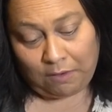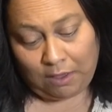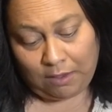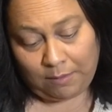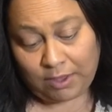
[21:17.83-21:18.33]

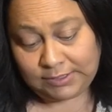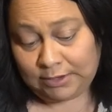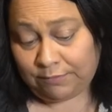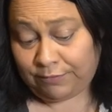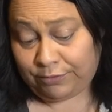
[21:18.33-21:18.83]
uh, on
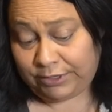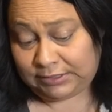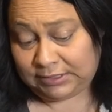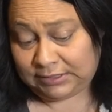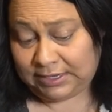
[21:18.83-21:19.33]
sale for
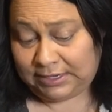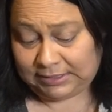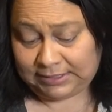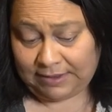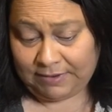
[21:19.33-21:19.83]
forty-six
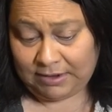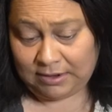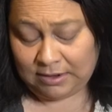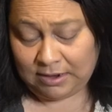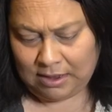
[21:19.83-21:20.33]
ninety-seven.
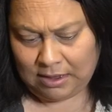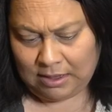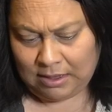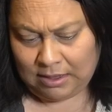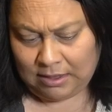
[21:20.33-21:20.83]

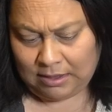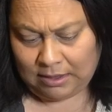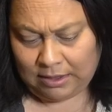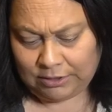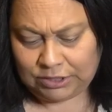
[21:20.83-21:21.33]

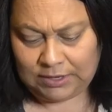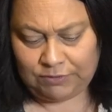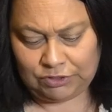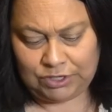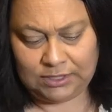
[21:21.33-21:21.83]
I just have
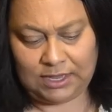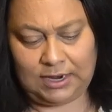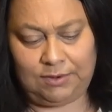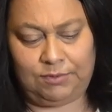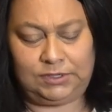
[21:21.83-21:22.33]
to check that
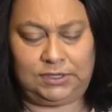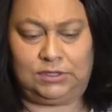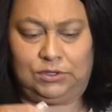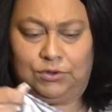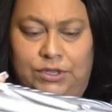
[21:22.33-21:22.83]
it
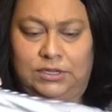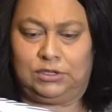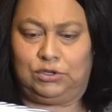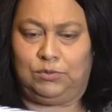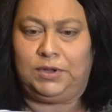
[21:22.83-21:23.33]
wasn't sold as a
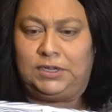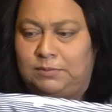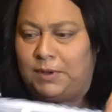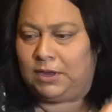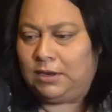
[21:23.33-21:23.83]
two-piece,
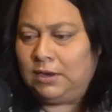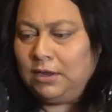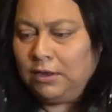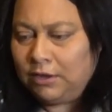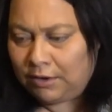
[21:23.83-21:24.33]
but
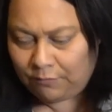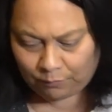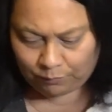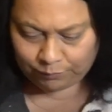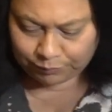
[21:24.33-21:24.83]

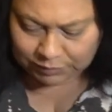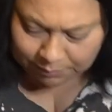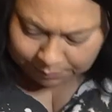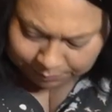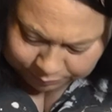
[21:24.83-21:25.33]

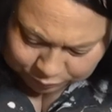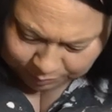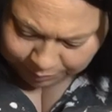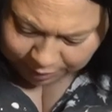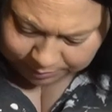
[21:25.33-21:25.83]
some
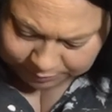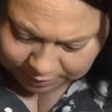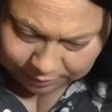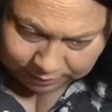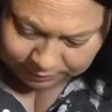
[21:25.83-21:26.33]
swim bottoms
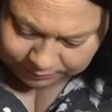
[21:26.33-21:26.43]
there.